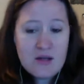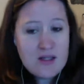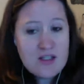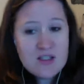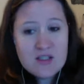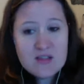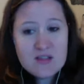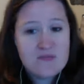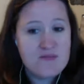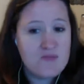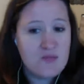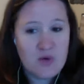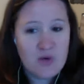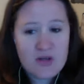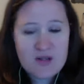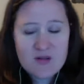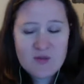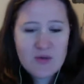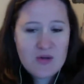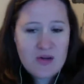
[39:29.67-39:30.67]
I don't, I just,
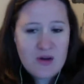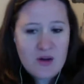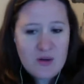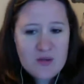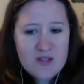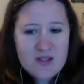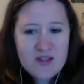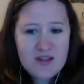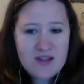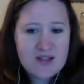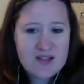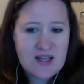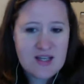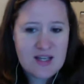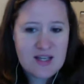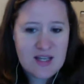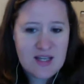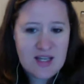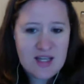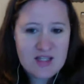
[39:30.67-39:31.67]
we're, we're always on
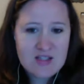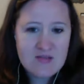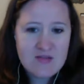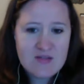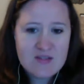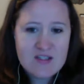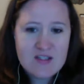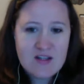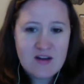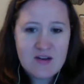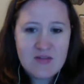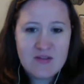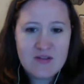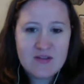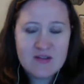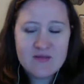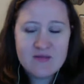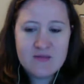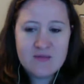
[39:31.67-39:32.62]
this cutting edge of stuff.